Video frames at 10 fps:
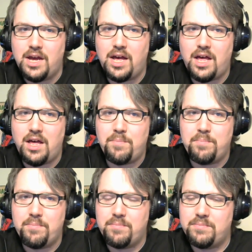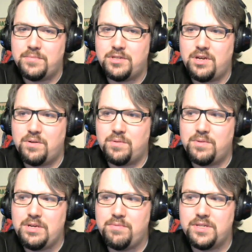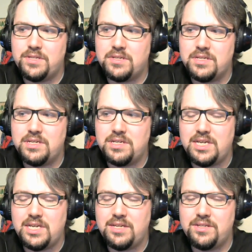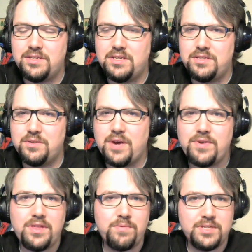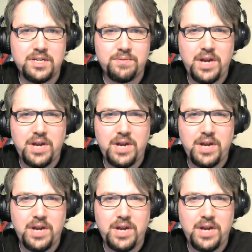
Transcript: Um, so it was, so everything was in